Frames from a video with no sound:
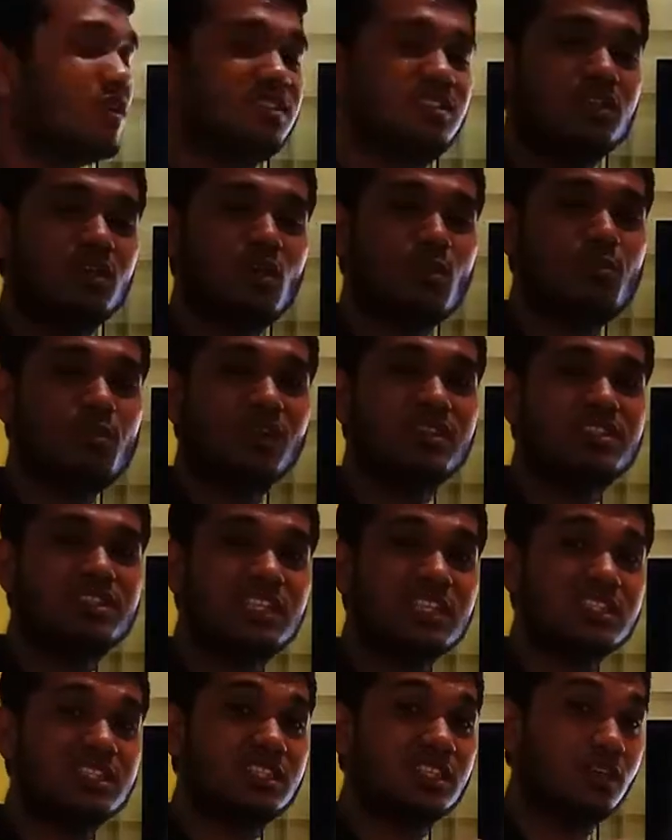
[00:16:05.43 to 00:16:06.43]

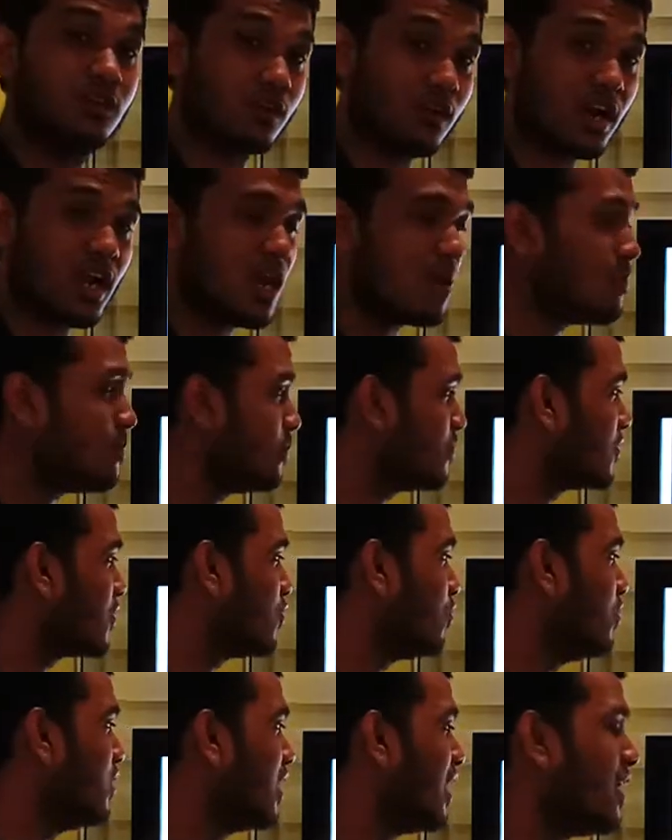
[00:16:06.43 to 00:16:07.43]
0.6 gram,
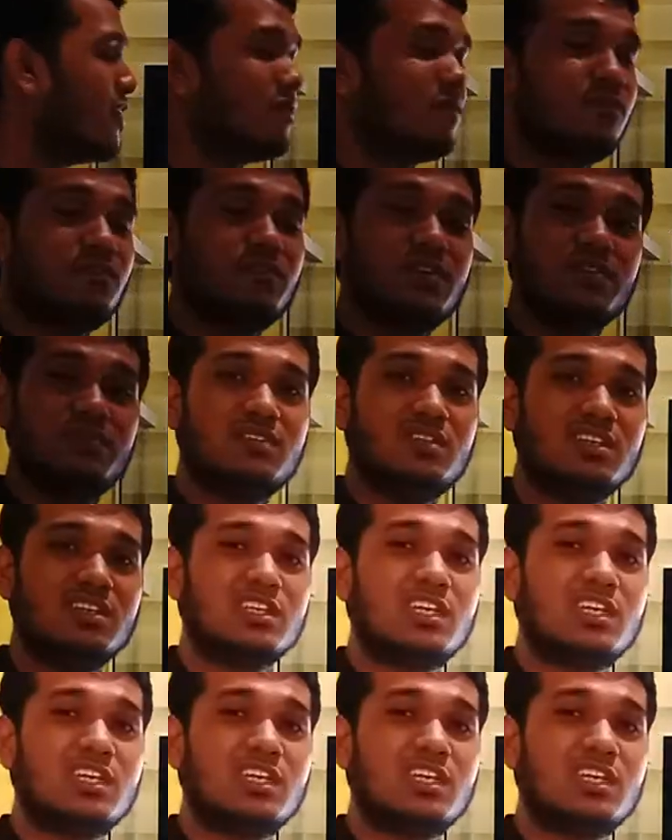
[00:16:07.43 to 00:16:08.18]
we have 15